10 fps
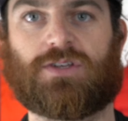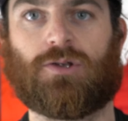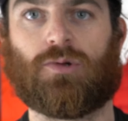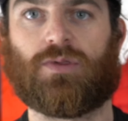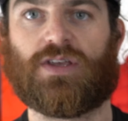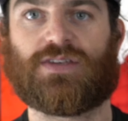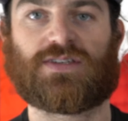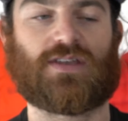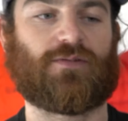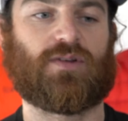to the
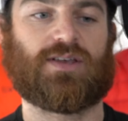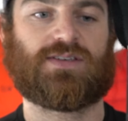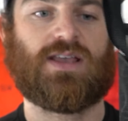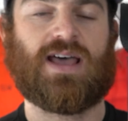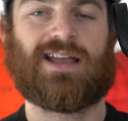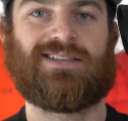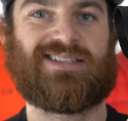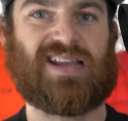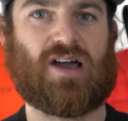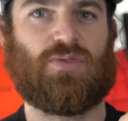stiffness. I
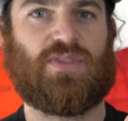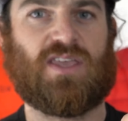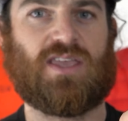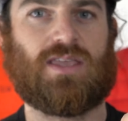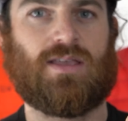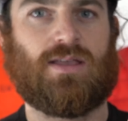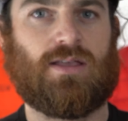doubt the